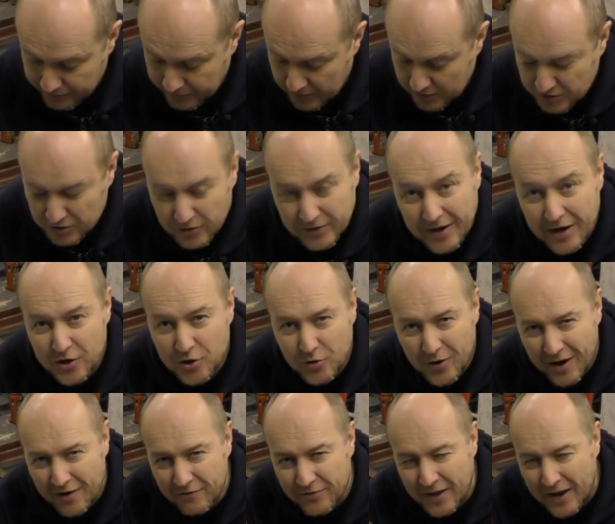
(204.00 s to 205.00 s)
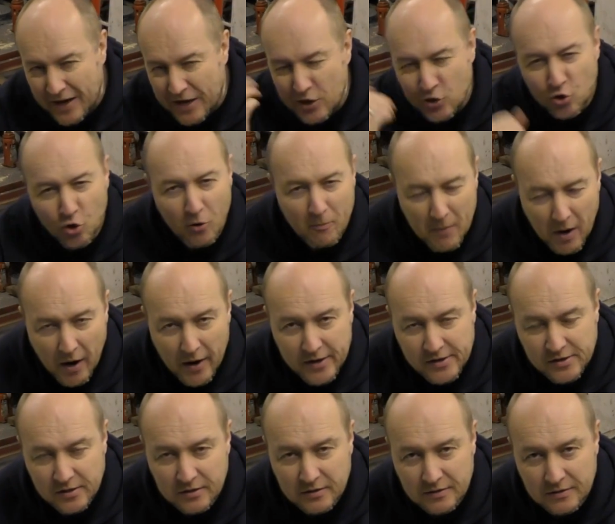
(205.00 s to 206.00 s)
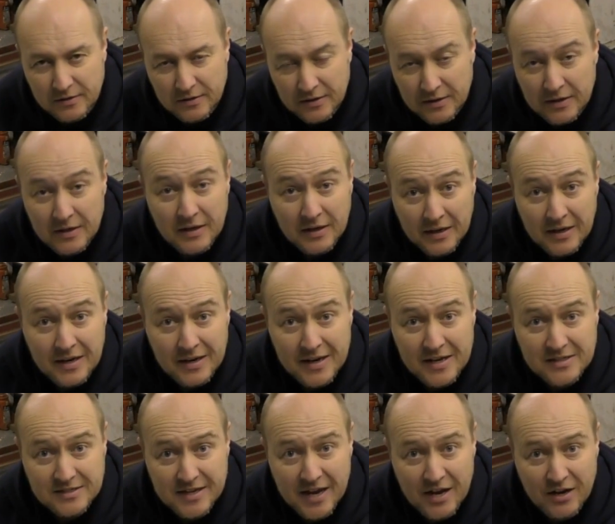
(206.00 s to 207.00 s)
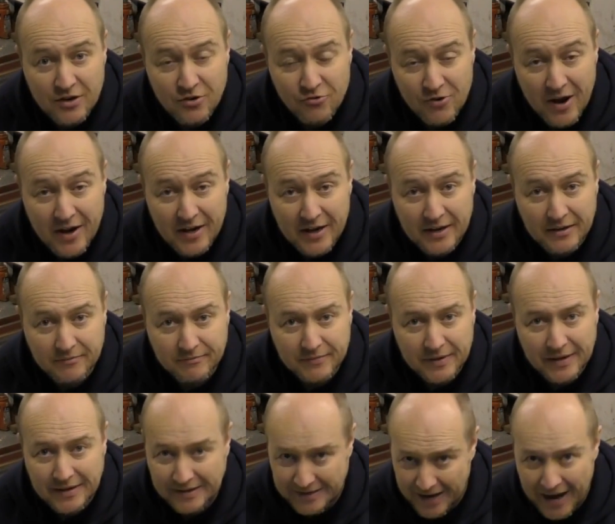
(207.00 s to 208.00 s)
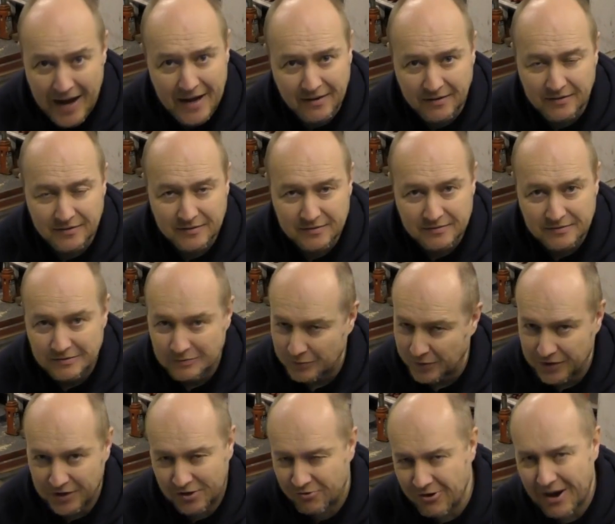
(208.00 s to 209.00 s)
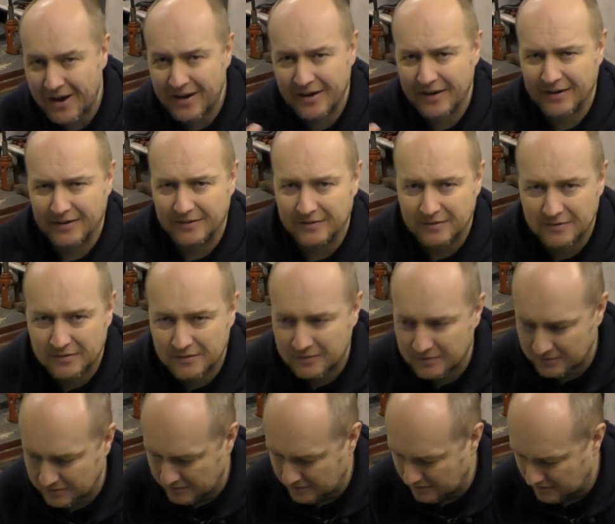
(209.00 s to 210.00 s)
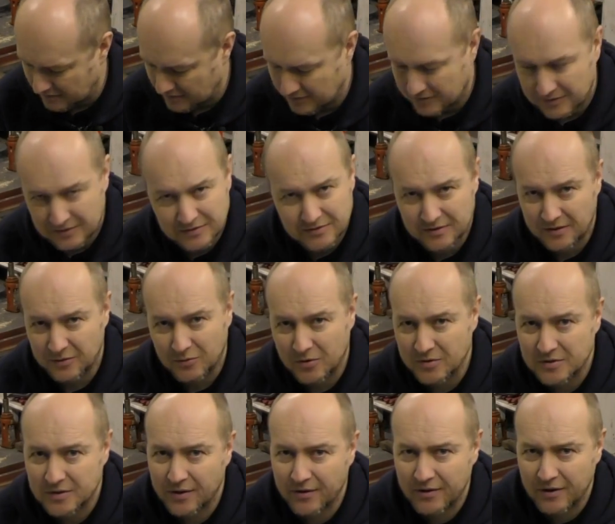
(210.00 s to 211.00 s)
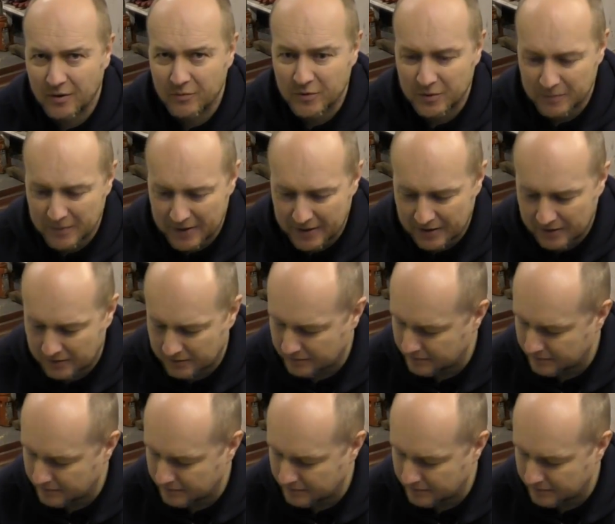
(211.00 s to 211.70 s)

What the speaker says: So now you have that in your mind. Let's get cracking again with the cracking. I don't know what's going on with me.